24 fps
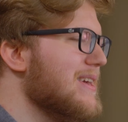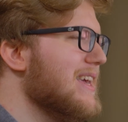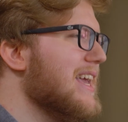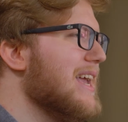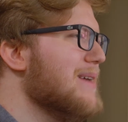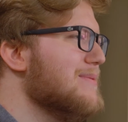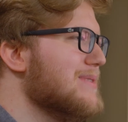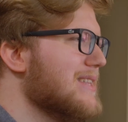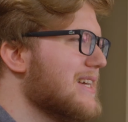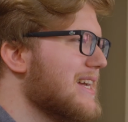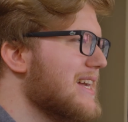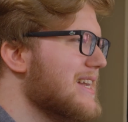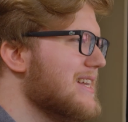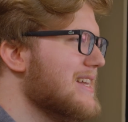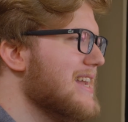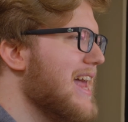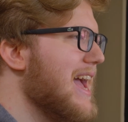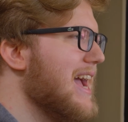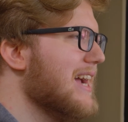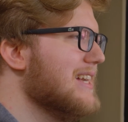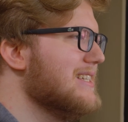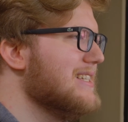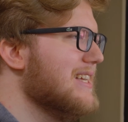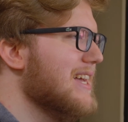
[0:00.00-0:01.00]
being able to
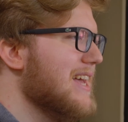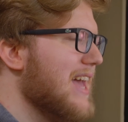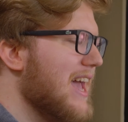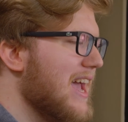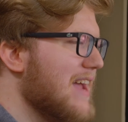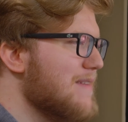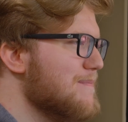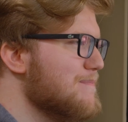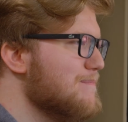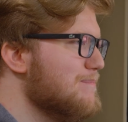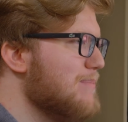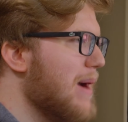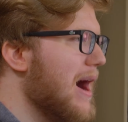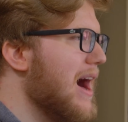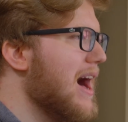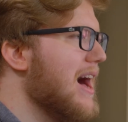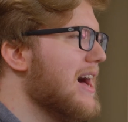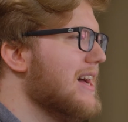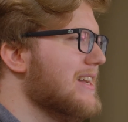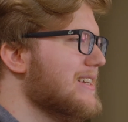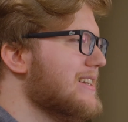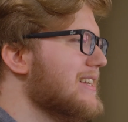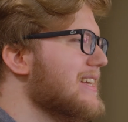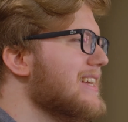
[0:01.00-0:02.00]
connect and
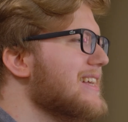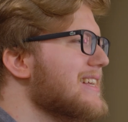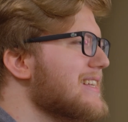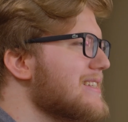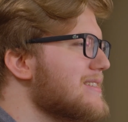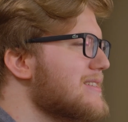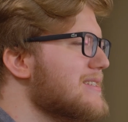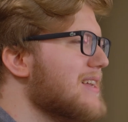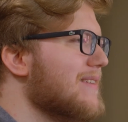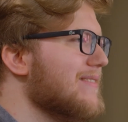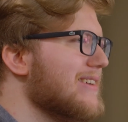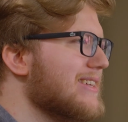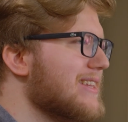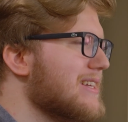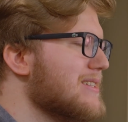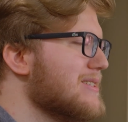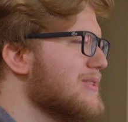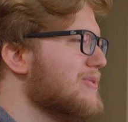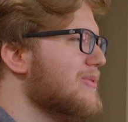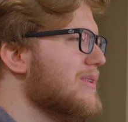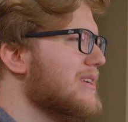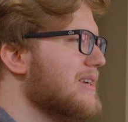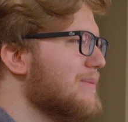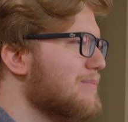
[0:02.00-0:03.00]
bond is something
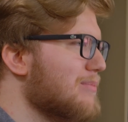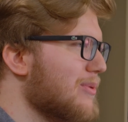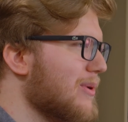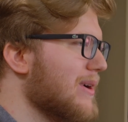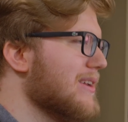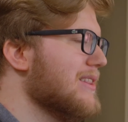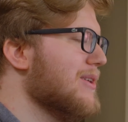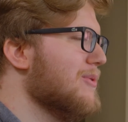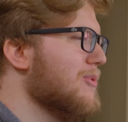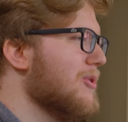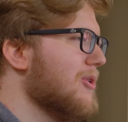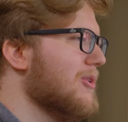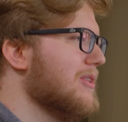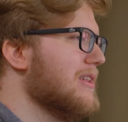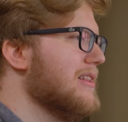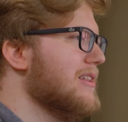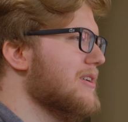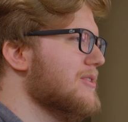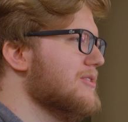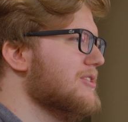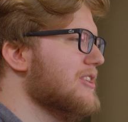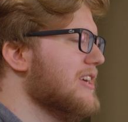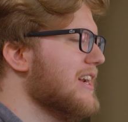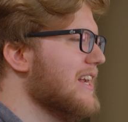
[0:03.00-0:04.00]
that's going to bring the world
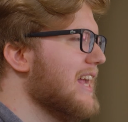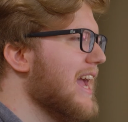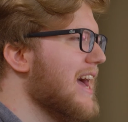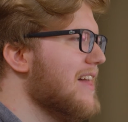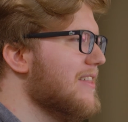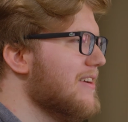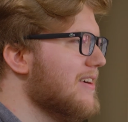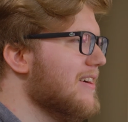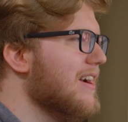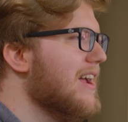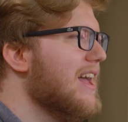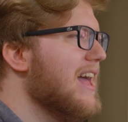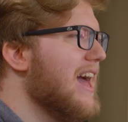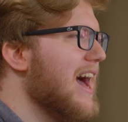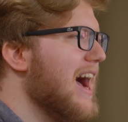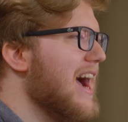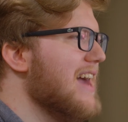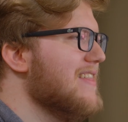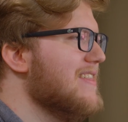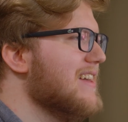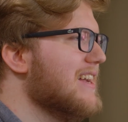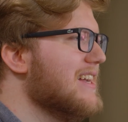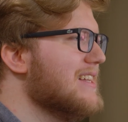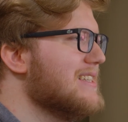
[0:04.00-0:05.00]
closer together.
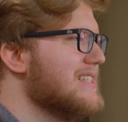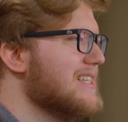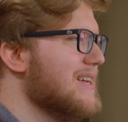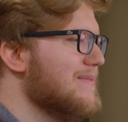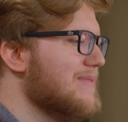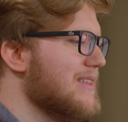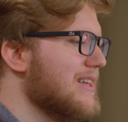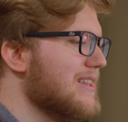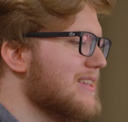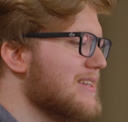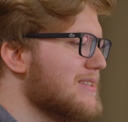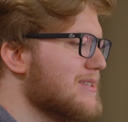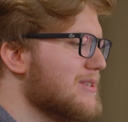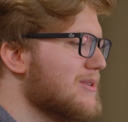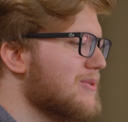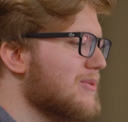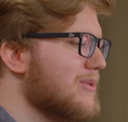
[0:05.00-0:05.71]
I think it's something that's